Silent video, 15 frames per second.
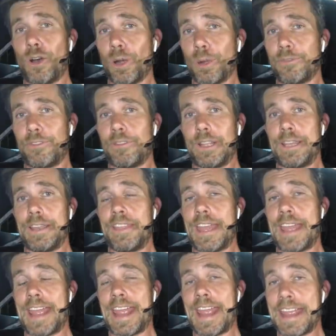Hopefully
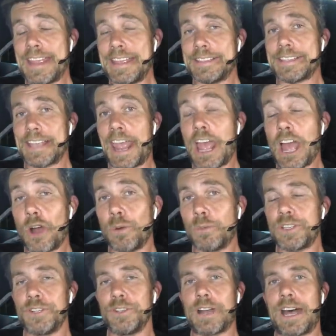that has
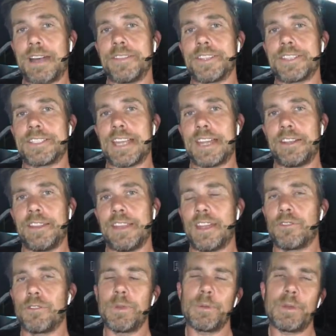helped your understanding
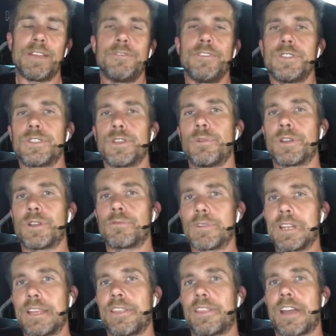there. Remember, if you do want a
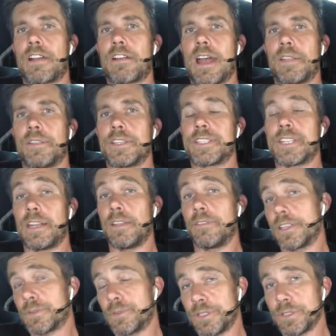really thorough understanding
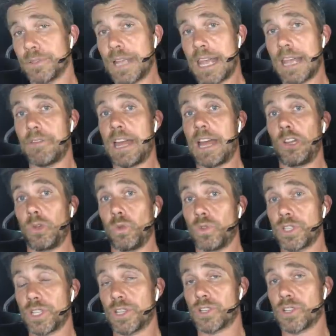of this, we do have our
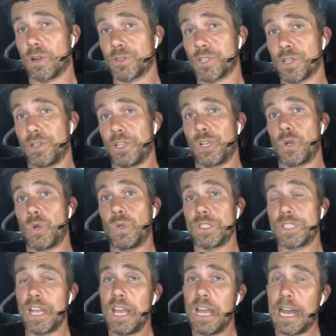launch control tuning
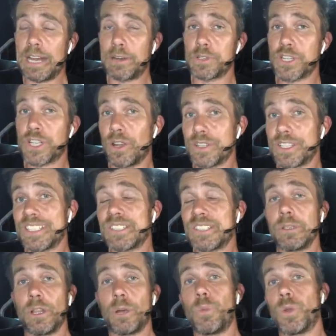course, which goes
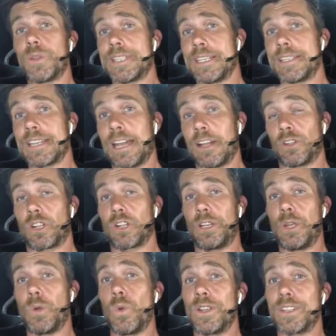into a lot more detail,
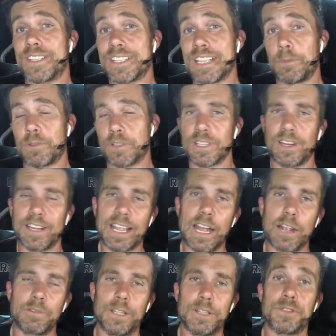including worked examples that I
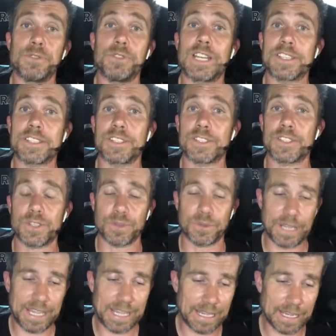can't really do justice
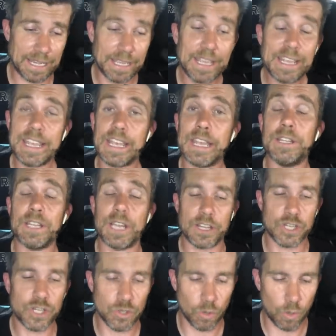to here in
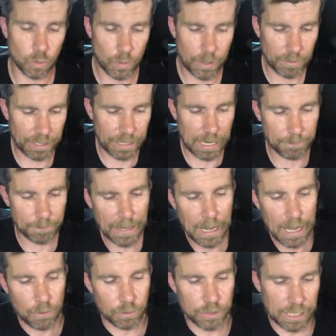a short webinar.
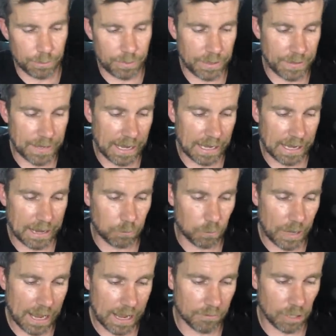We'll jump in now and
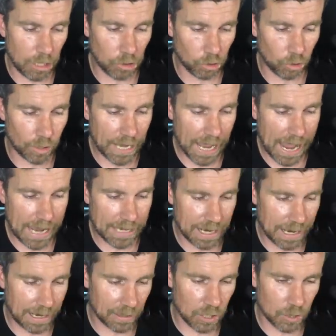we'll have a look at
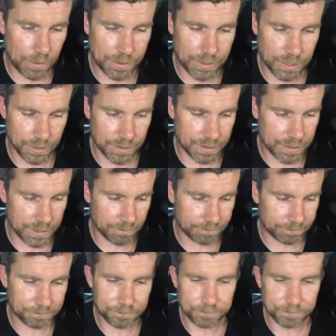our questions.